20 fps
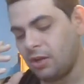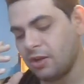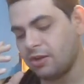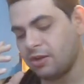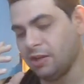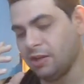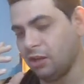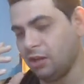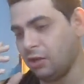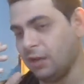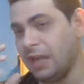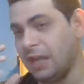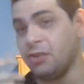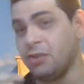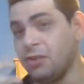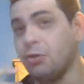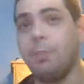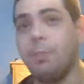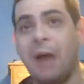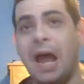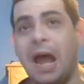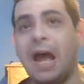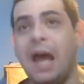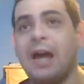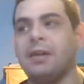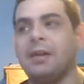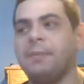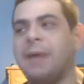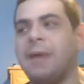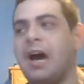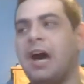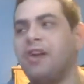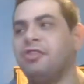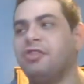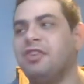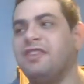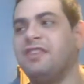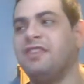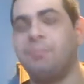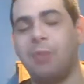So, like, you know, Bra-
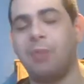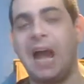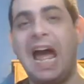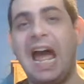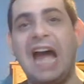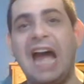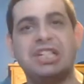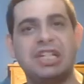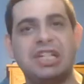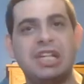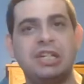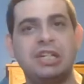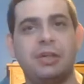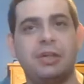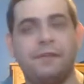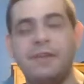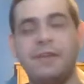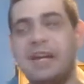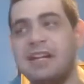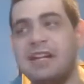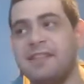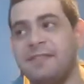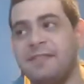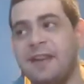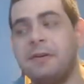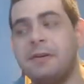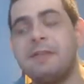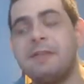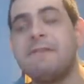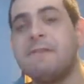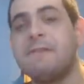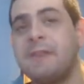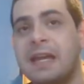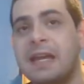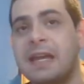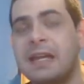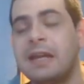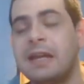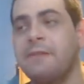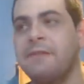Bowser is brash, in your face, very
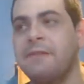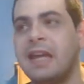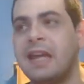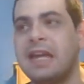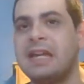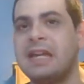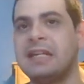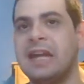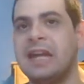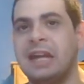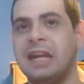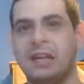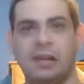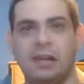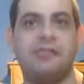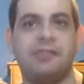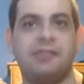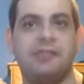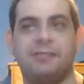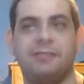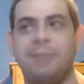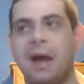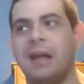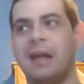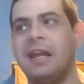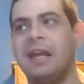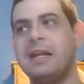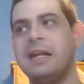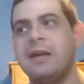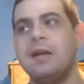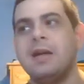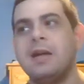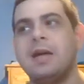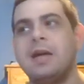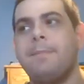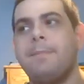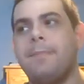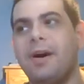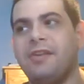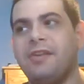vain, vain, and loves the spotlight.
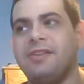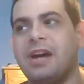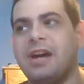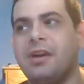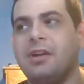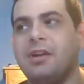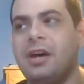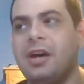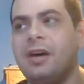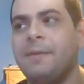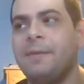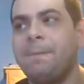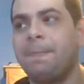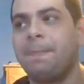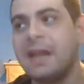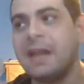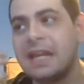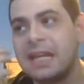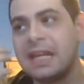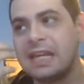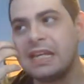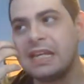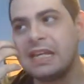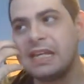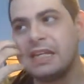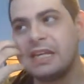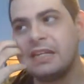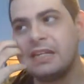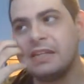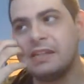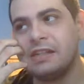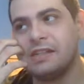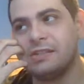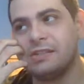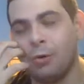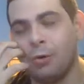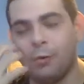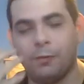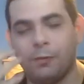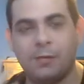Balzelda is
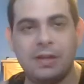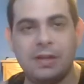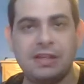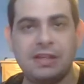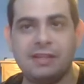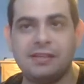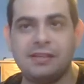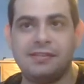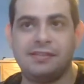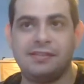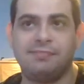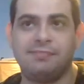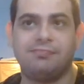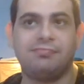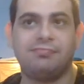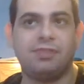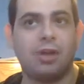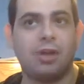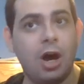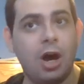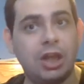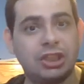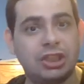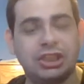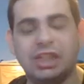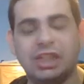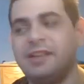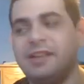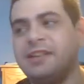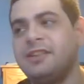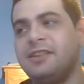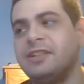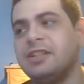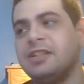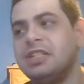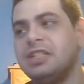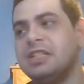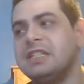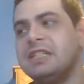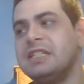over is cautious.
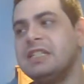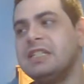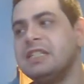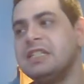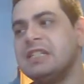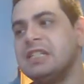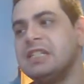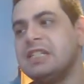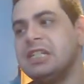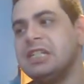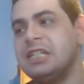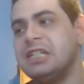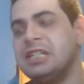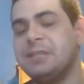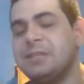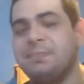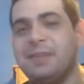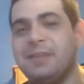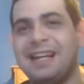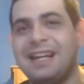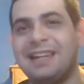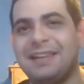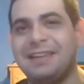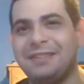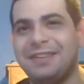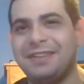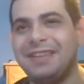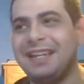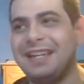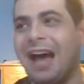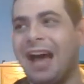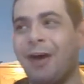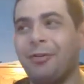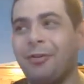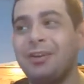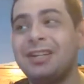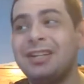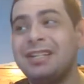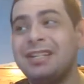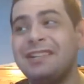She she plans everything
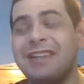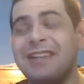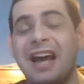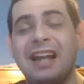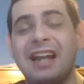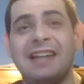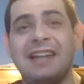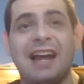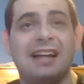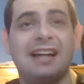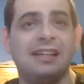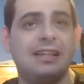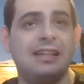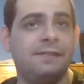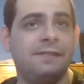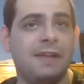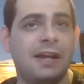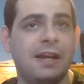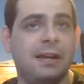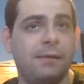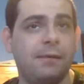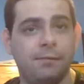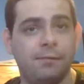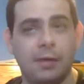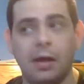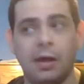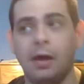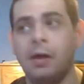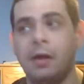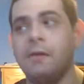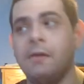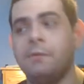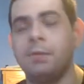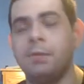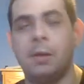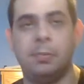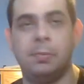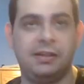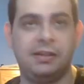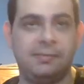out. She's not exactly a fan of, of,
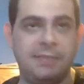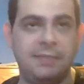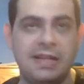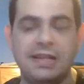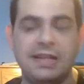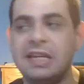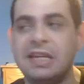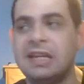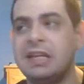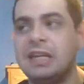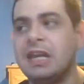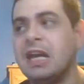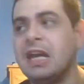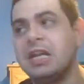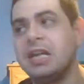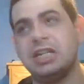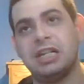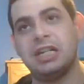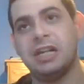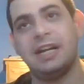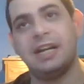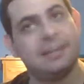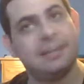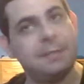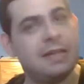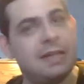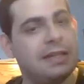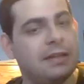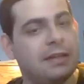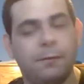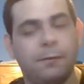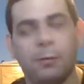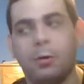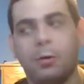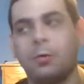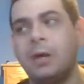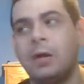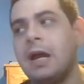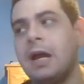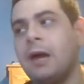public speaking. She likes to be in the
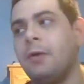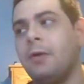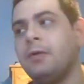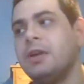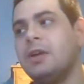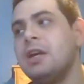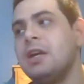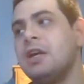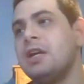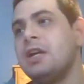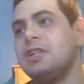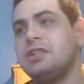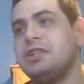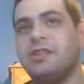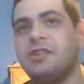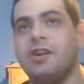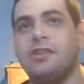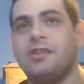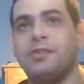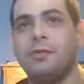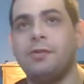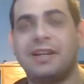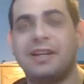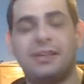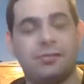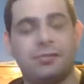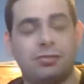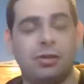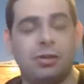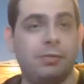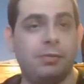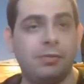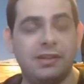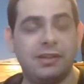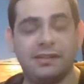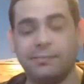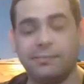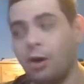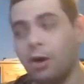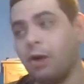foreground. She's also incredibly
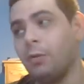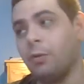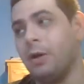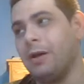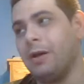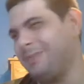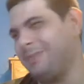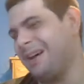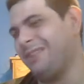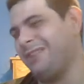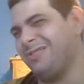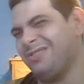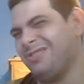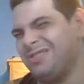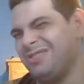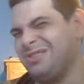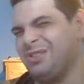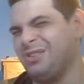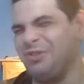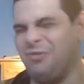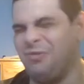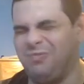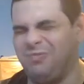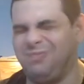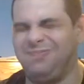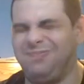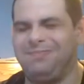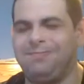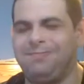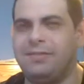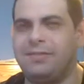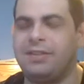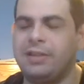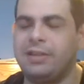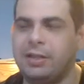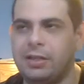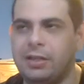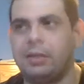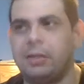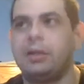smart. While Bowser's, you know,
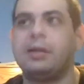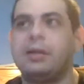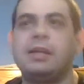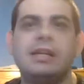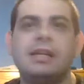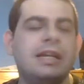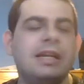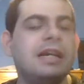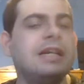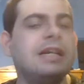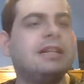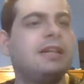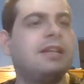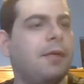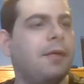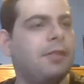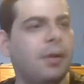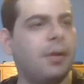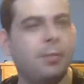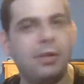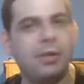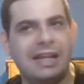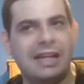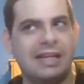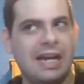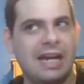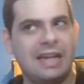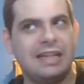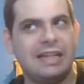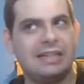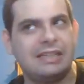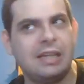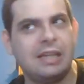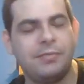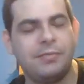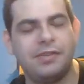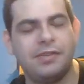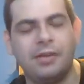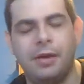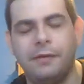he, he comes up with like kind of
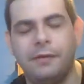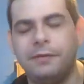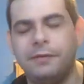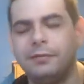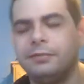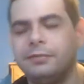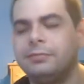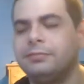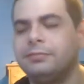dumb stuff.